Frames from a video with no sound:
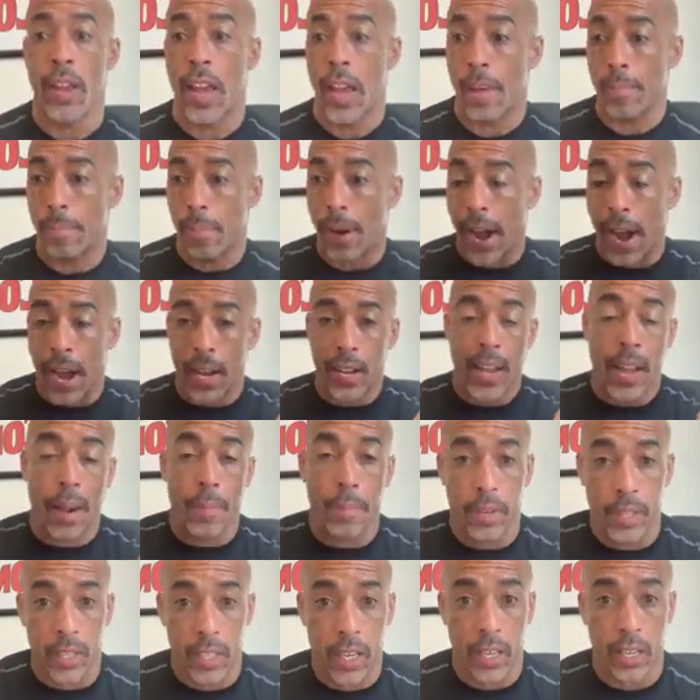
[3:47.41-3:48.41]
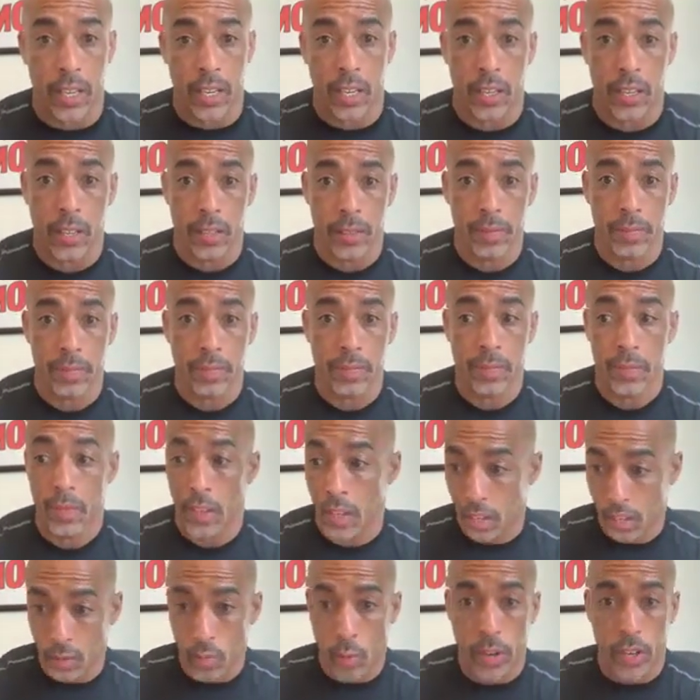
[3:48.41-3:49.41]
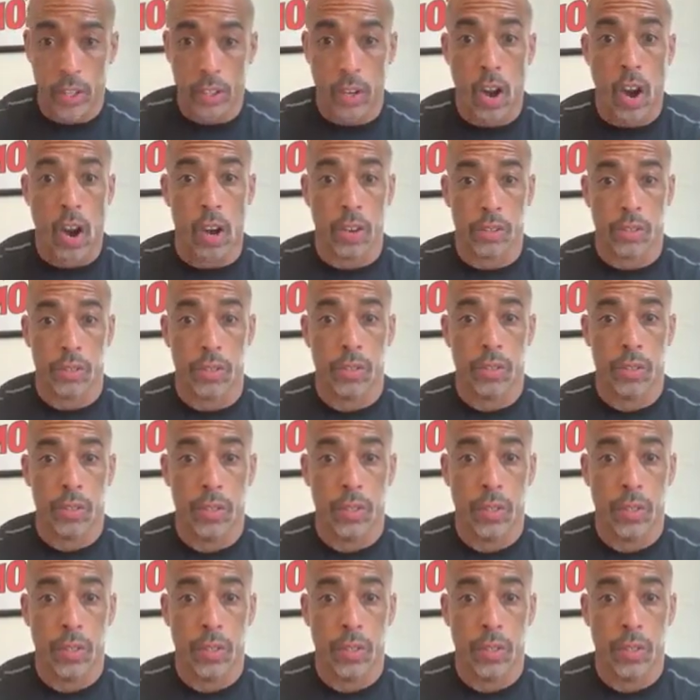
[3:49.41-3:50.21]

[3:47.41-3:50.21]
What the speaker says: and buy a Lamborghini. This is what it costs,